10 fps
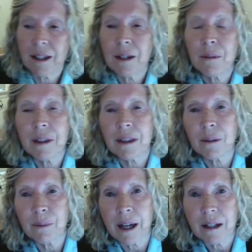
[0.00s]
with the
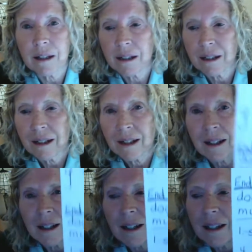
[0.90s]
red.
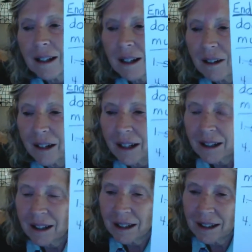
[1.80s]
All right,
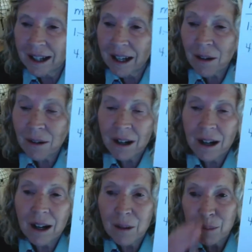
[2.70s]
now
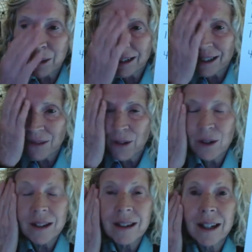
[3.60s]
our brain is
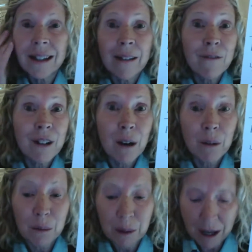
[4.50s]
focused on that
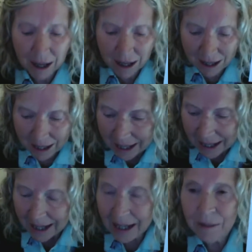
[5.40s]
vowel Y,
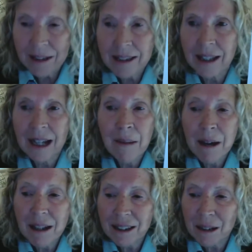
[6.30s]
and we say, come
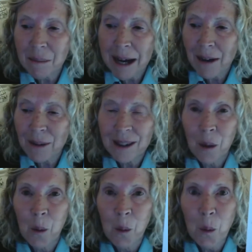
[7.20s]
on, little mouse,
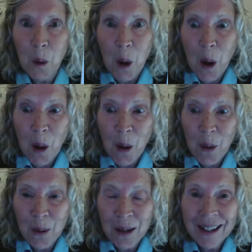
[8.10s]

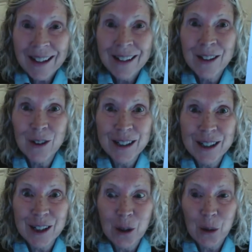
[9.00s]
whoa, you get
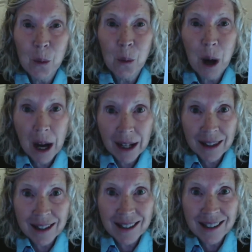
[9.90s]
to go to Y
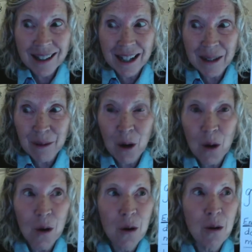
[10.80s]
this time.
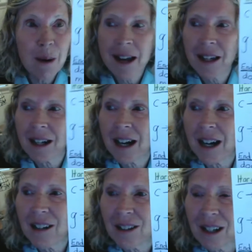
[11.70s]
Oh my
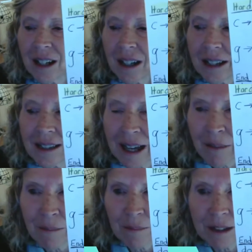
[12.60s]
gosh, is
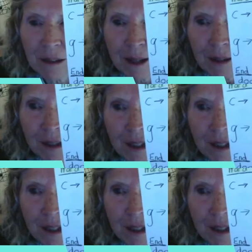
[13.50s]
that little mouse